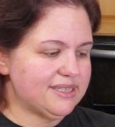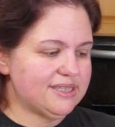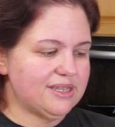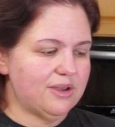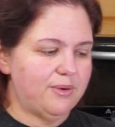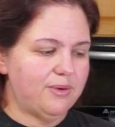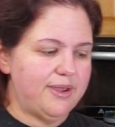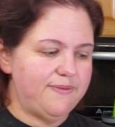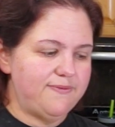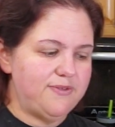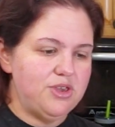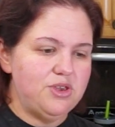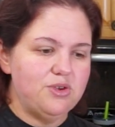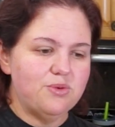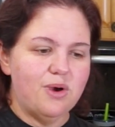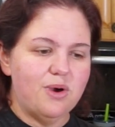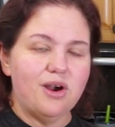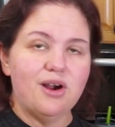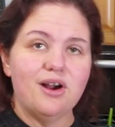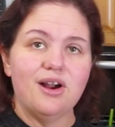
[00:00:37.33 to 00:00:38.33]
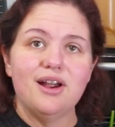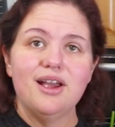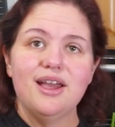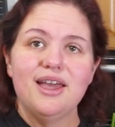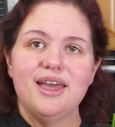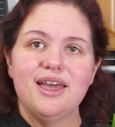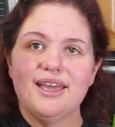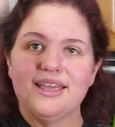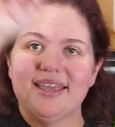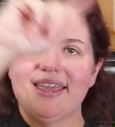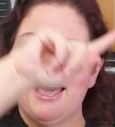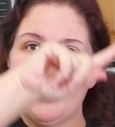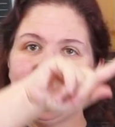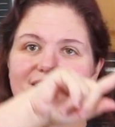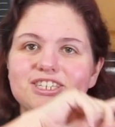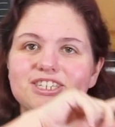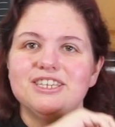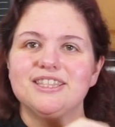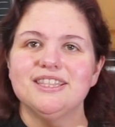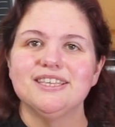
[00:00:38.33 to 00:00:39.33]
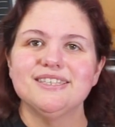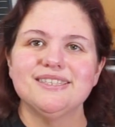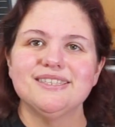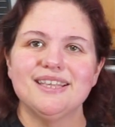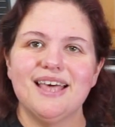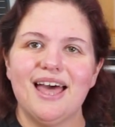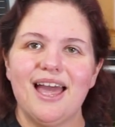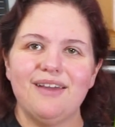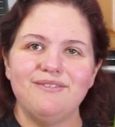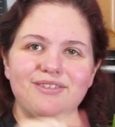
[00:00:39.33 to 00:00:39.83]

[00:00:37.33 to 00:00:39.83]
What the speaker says: So if you are catching this live,